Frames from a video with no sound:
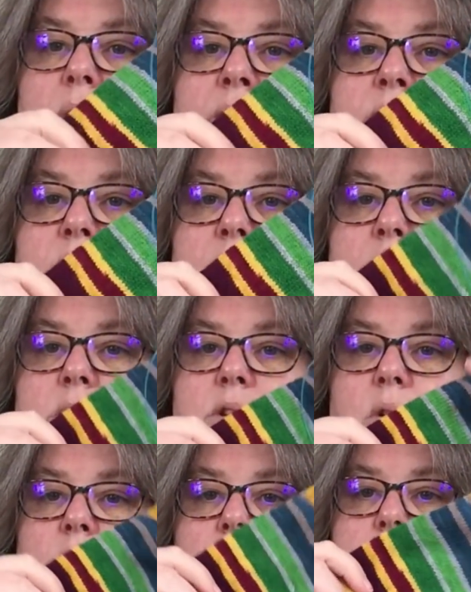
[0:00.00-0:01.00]
everything
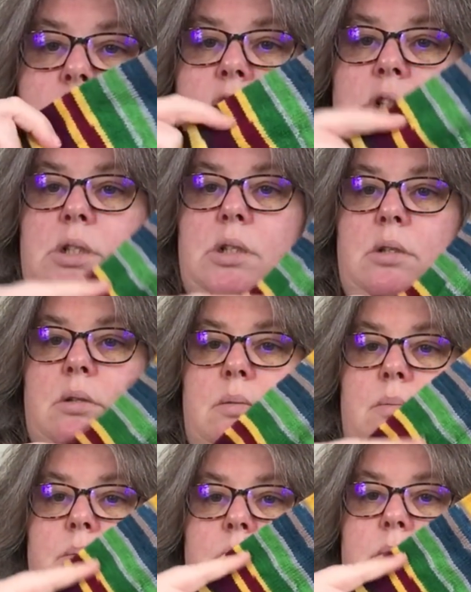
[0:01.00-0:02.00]
socks and just
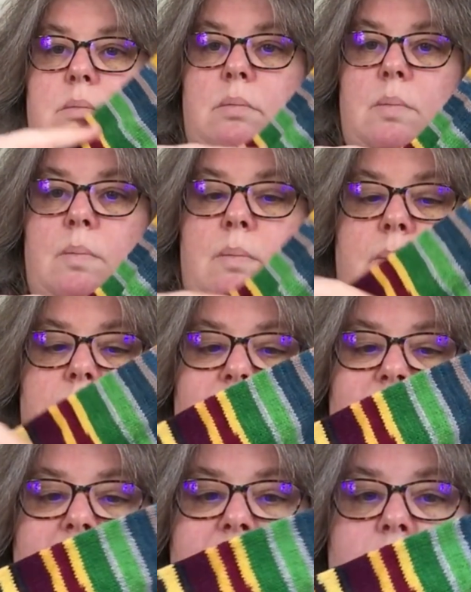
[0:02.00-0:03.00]

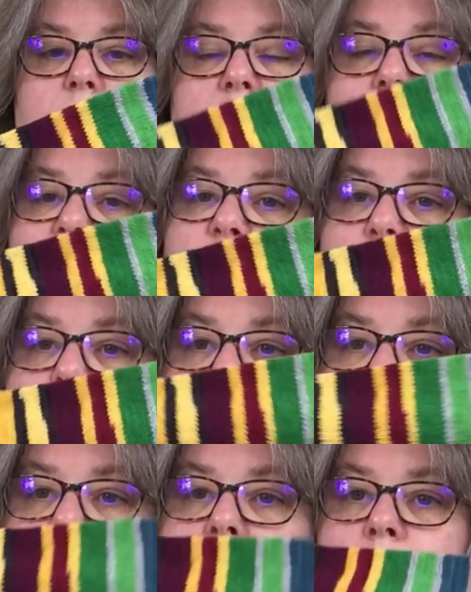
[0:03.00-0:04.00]
find the halfway
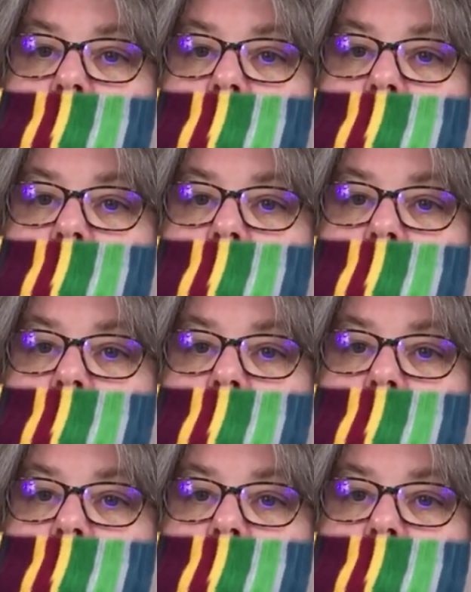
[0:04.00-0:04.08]
point,